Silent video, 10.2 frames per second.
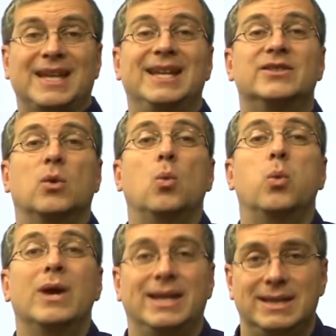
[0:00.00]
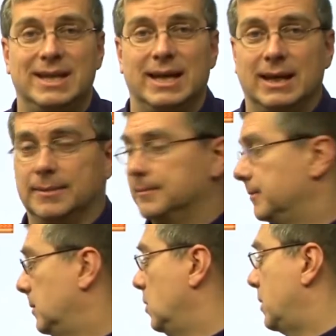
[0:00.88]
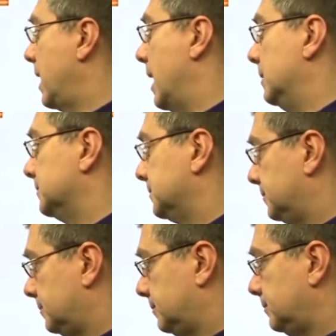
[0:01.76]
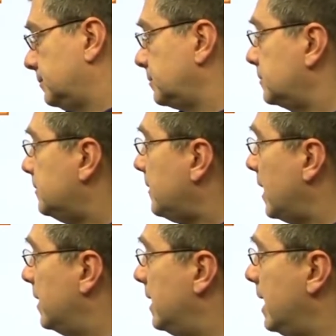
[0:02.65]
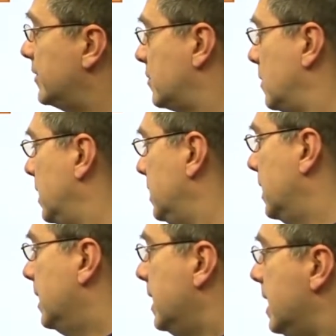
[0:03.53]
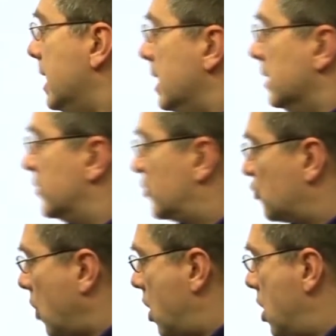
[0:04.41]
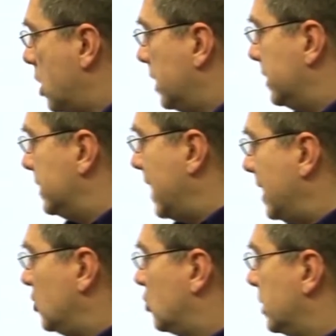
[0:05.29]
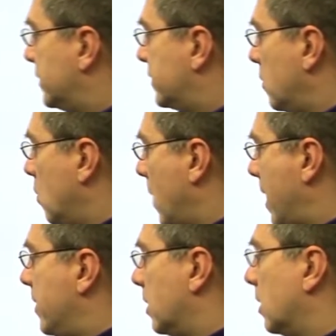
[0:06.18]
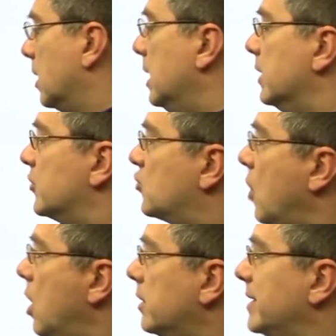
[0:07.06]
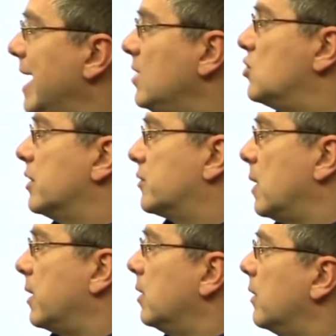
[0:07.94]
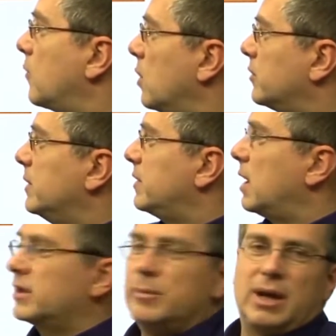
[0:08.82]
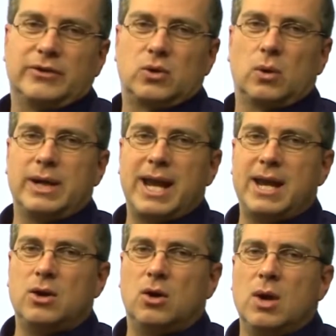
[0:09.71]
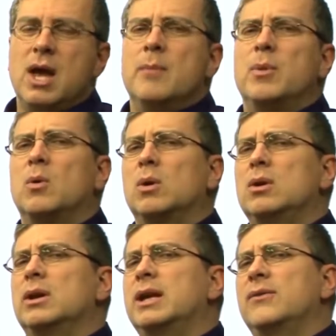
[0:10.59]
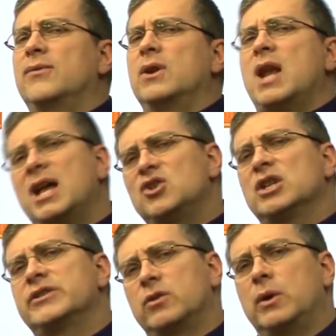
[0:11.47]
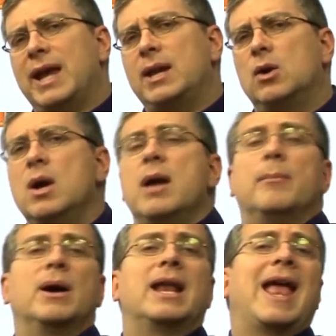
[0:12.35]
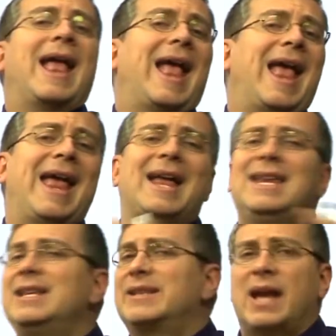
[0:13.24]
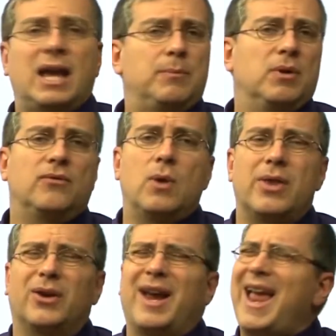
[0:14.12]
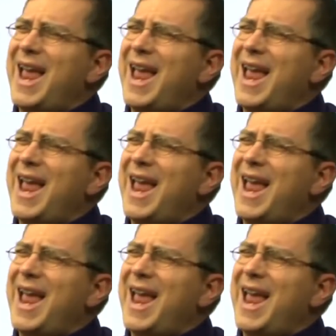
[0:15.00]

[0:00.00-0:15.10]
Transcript: It's windy. Okay. The next one, strong, dangerous weather. Strong, dangerous weather. Of course, we talked about tornado, but we're looking for not just tornado, but any type of weather